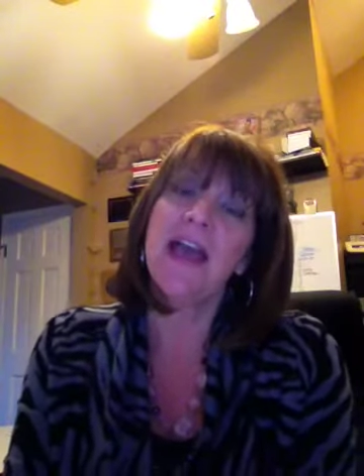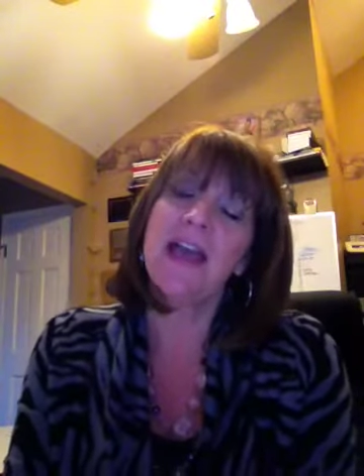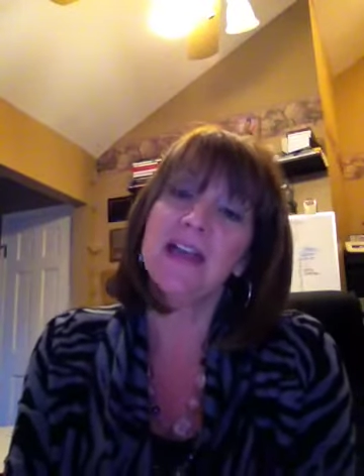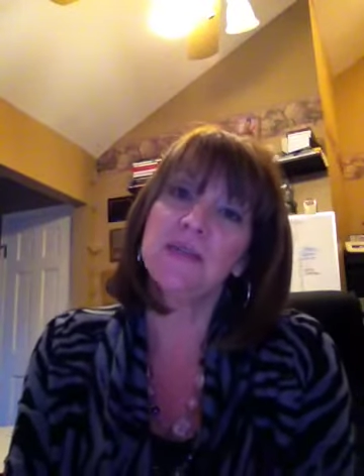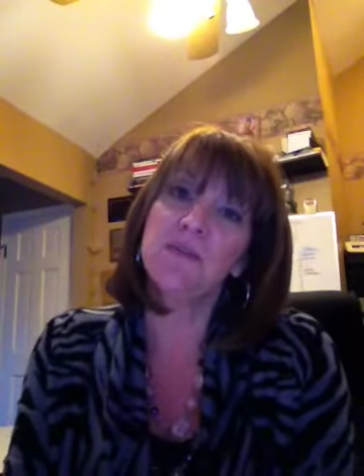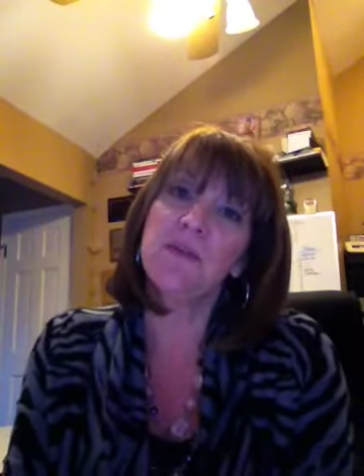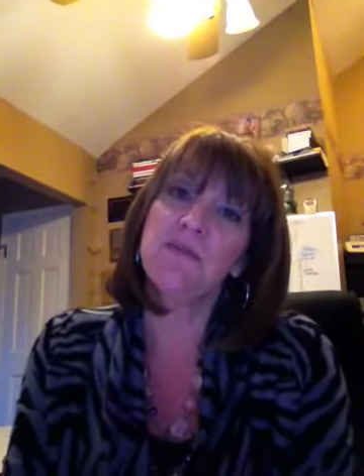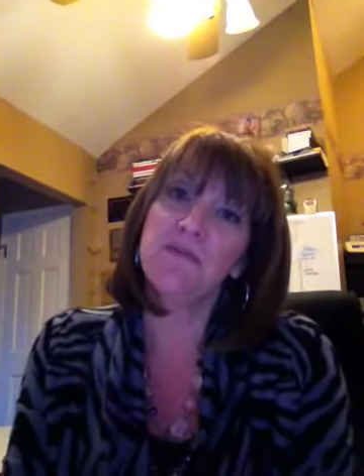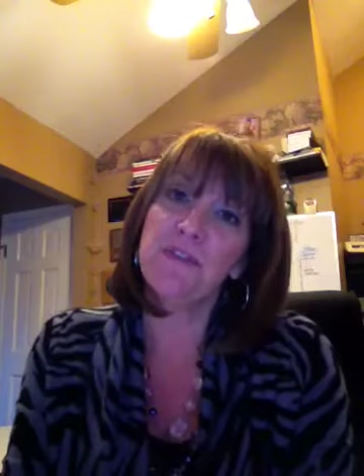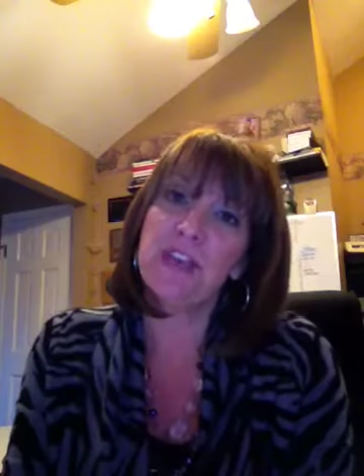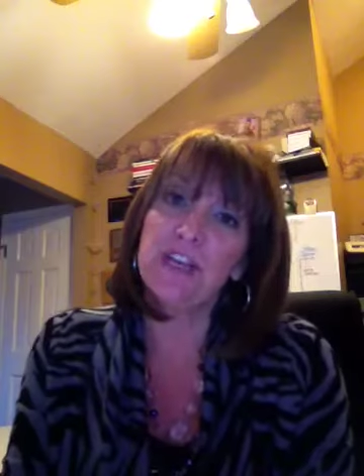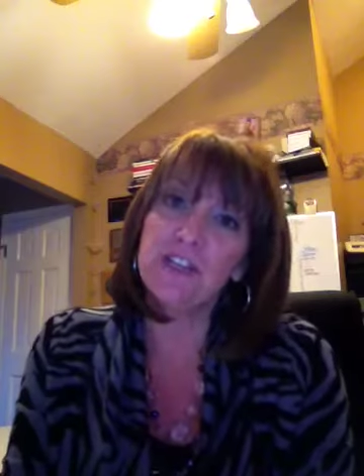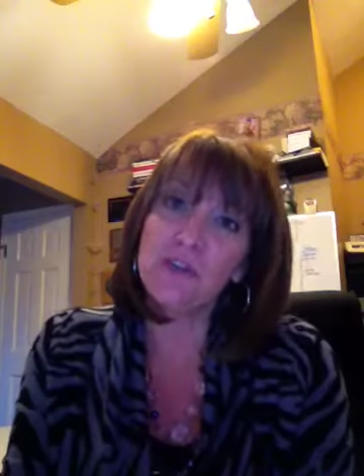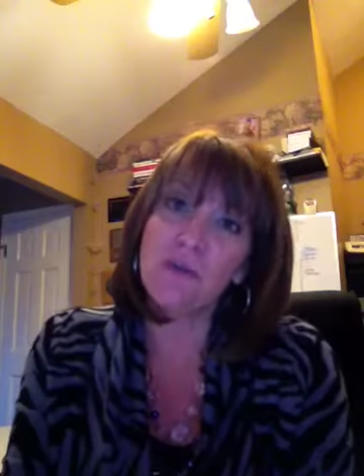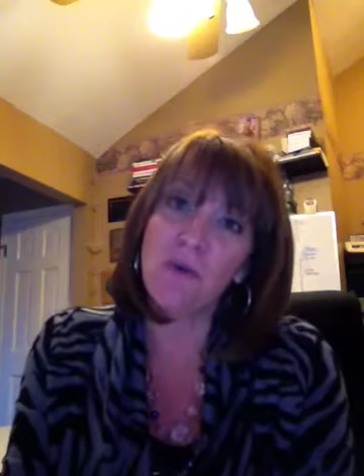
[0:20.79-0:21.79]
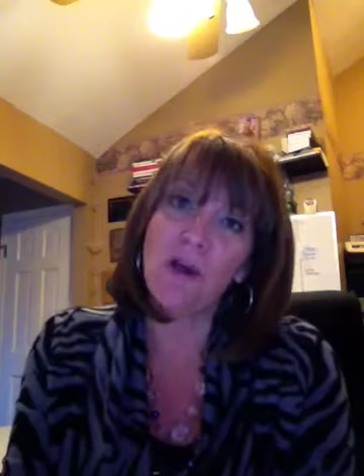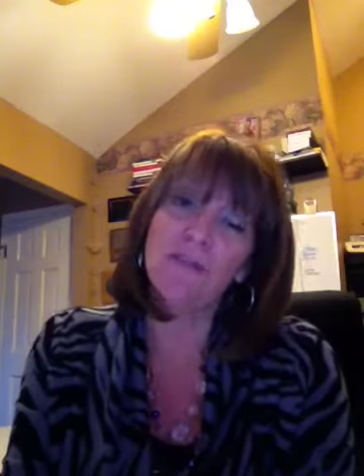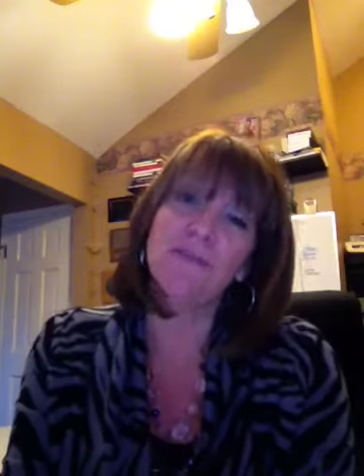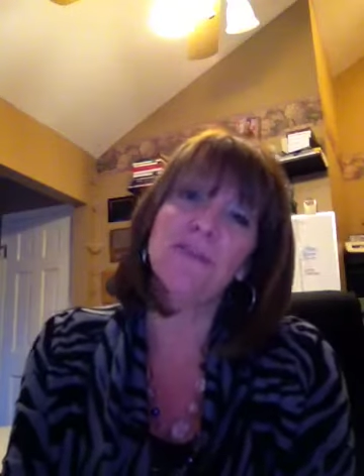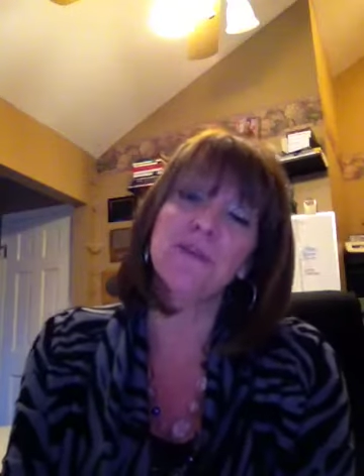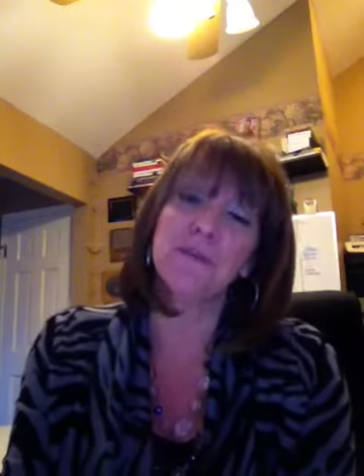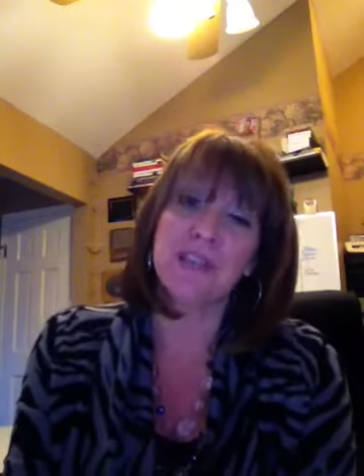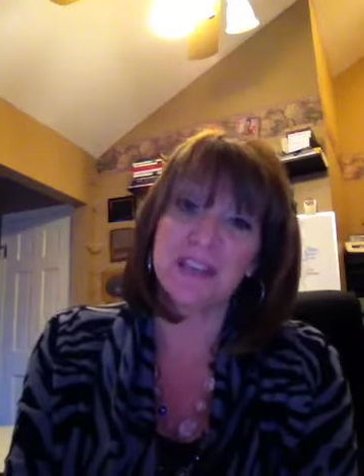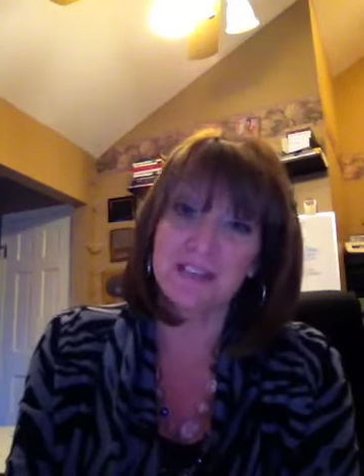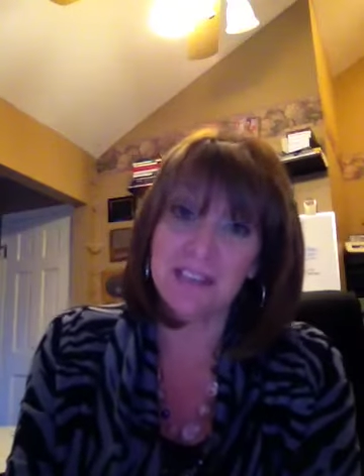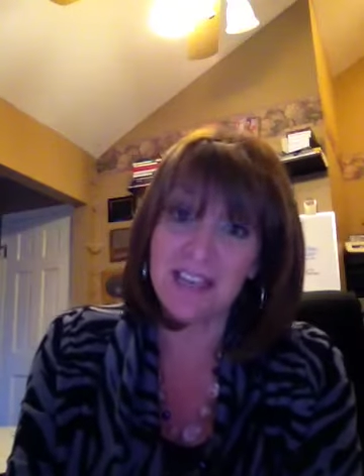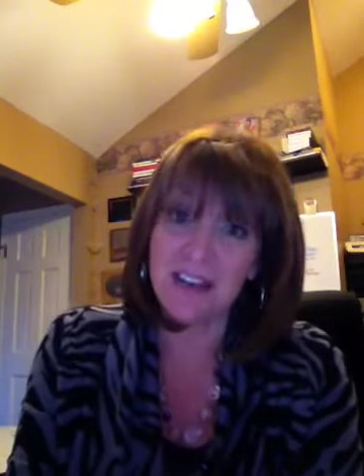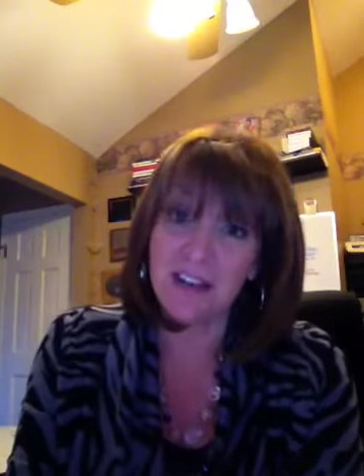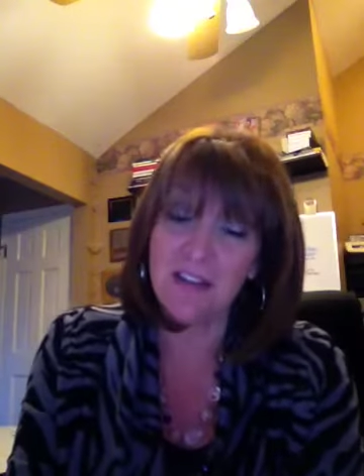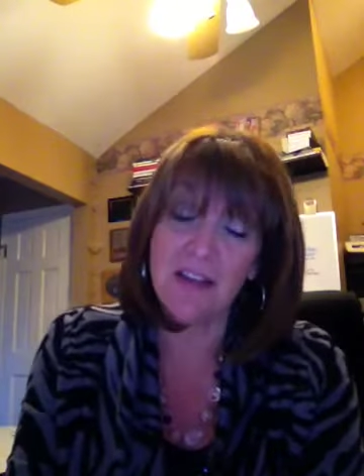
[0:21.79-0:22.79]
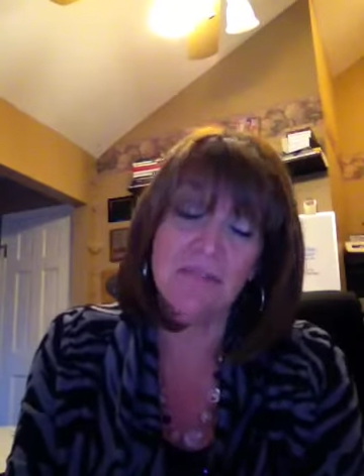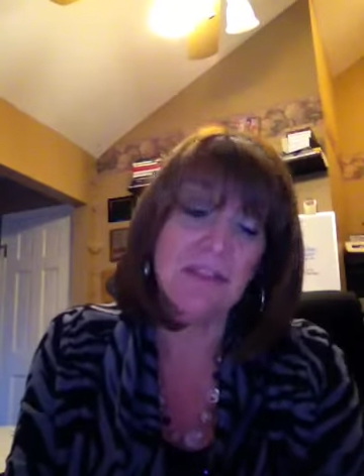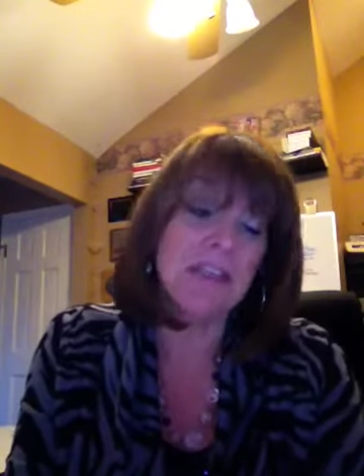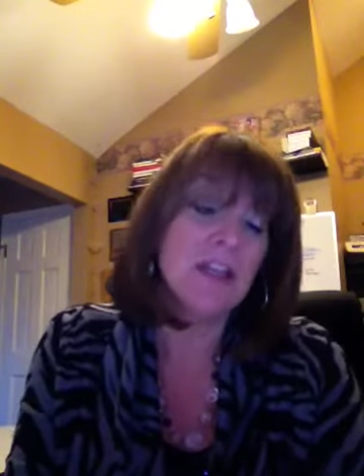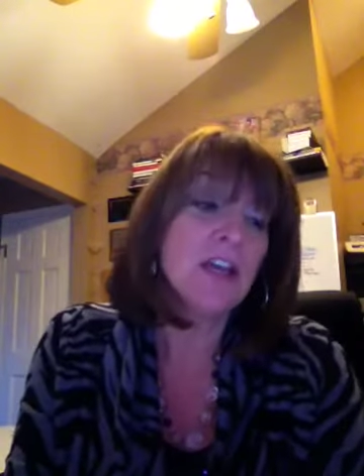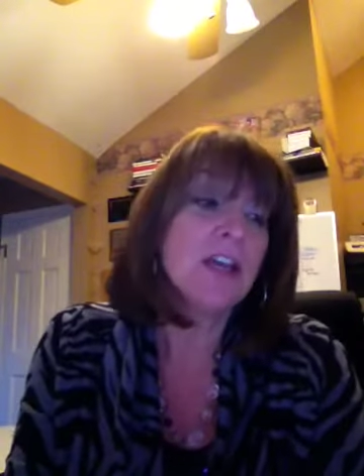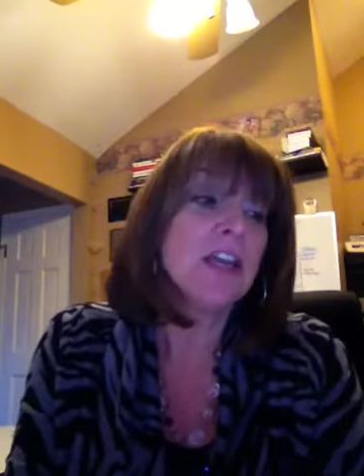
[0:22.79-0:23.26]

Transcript: as we finish off 2011.